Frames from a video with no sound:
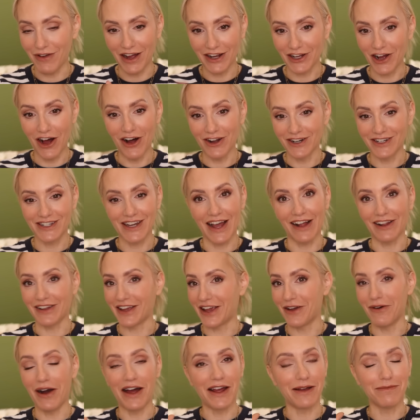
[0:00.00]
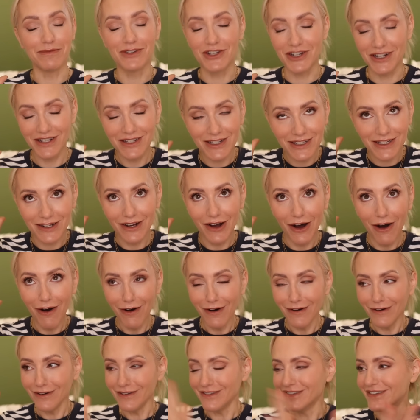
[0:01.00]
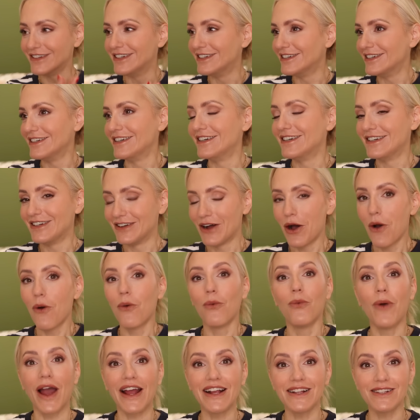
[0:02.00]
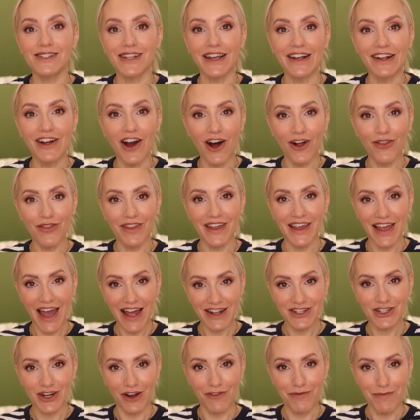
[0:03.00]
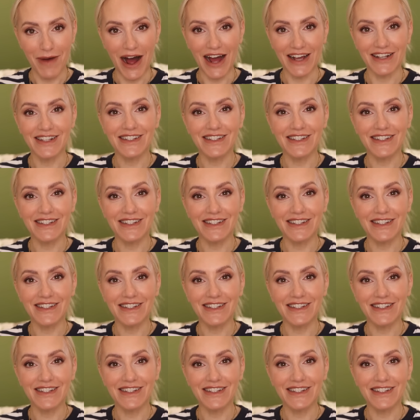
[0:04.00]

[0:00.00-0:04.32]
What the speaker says: I can't tell you. I am just waiting on the edge of my